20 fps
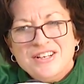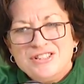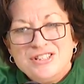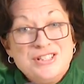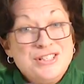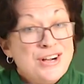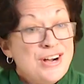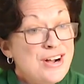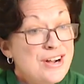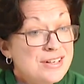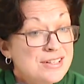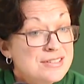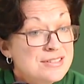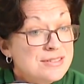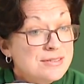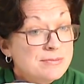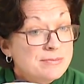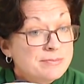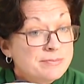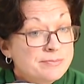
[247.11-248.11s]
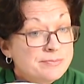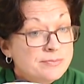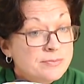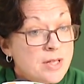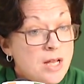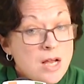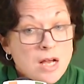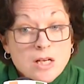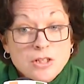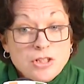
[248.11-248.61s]
She talked.
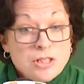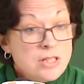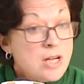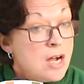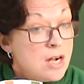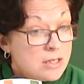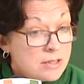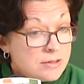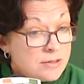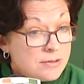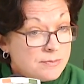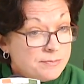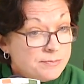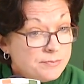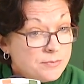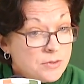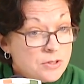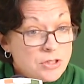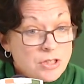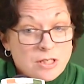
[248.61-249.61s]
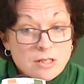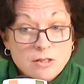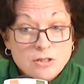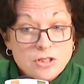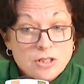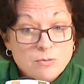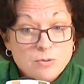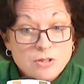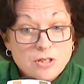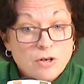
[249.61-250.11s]
She talked.
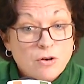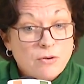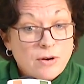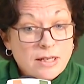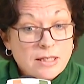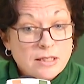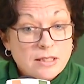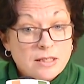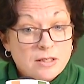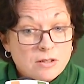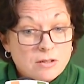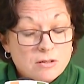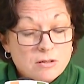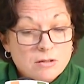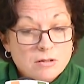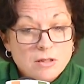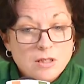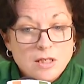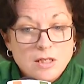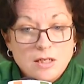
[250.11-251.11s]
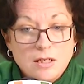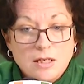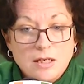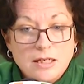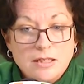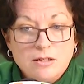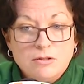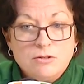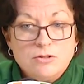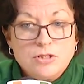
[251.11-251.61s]
She was a great leader.
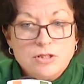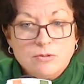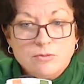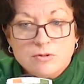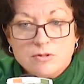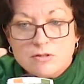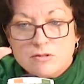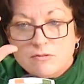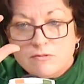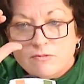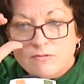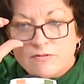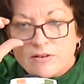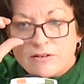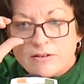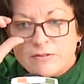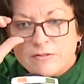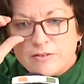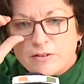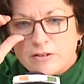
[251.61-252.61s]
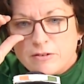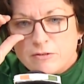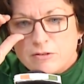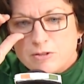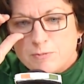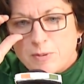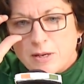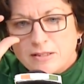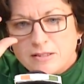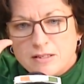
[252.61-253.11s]
I knew she was very, very
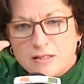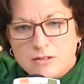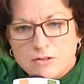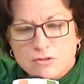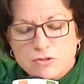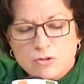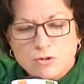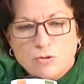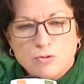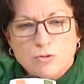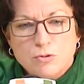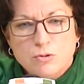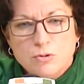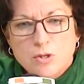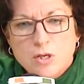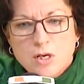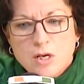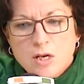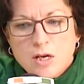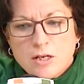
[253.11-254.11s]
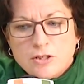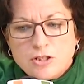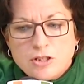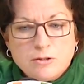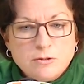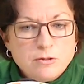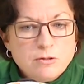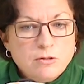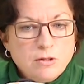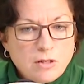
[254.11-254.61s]
respected in her school.
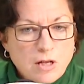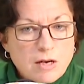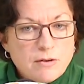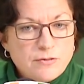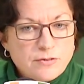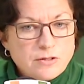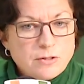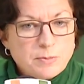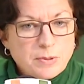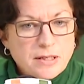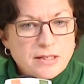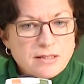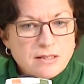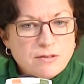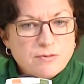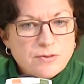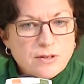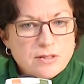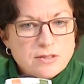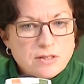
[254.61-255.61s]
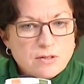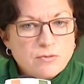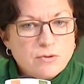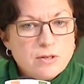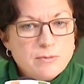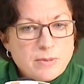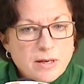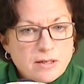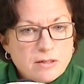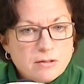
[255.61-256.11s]
She loved to play defense and
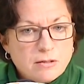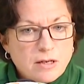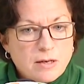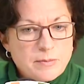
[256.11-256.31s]
rebound.